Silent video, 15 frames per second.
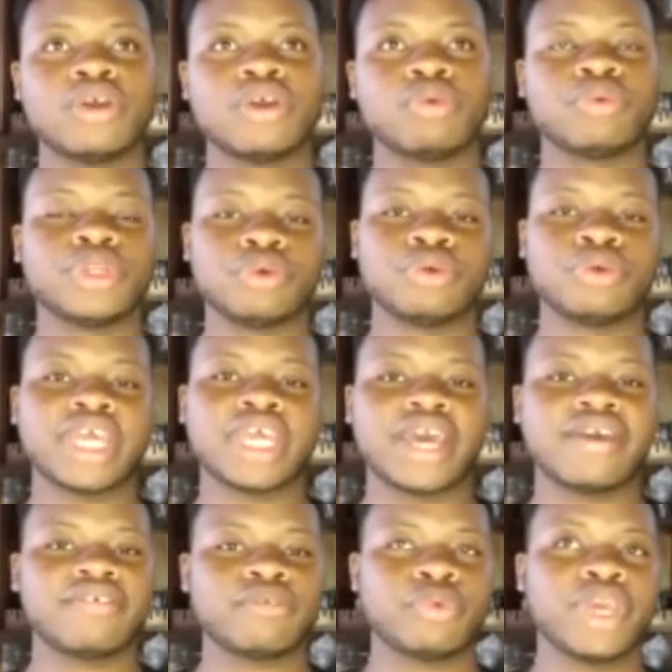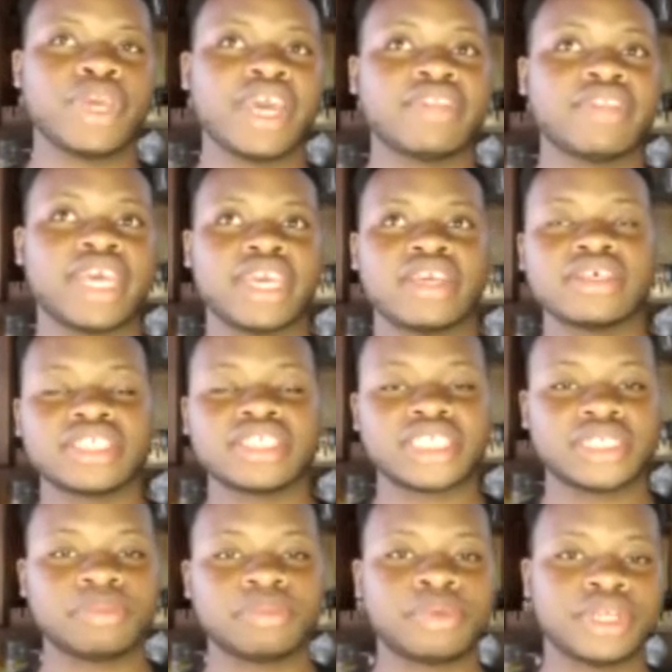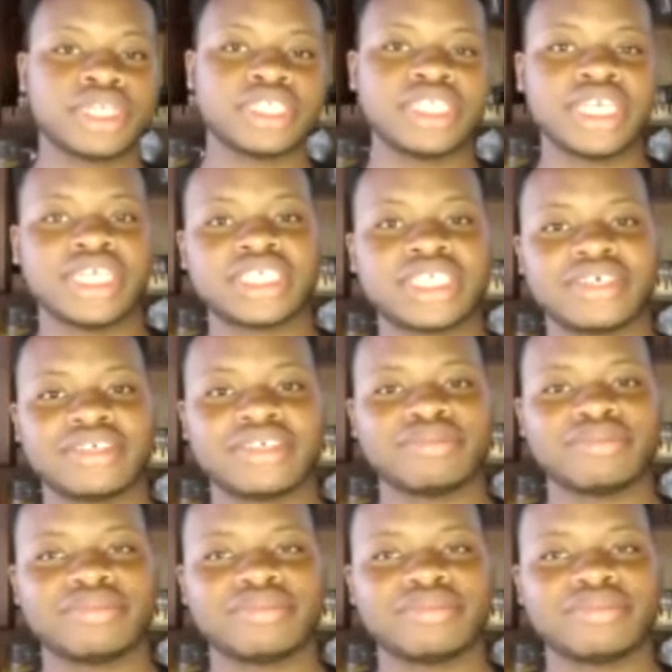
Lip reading: we have like separate data